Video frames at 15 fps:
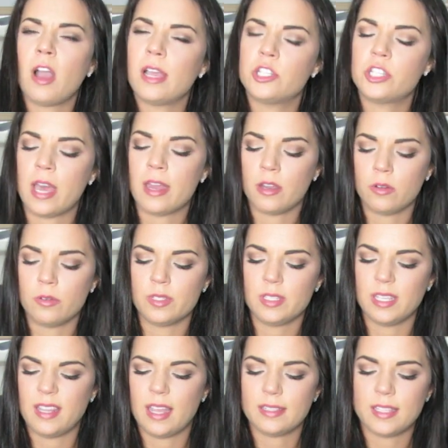
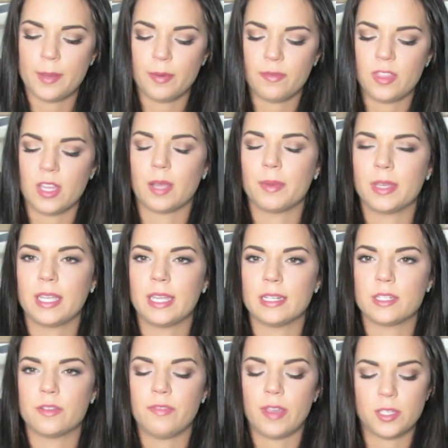eyeshadows and that type of thing. I'm going to get
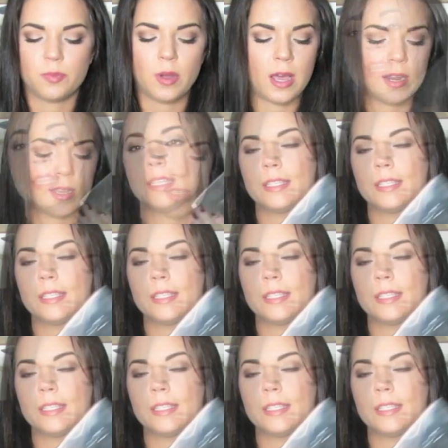into face products.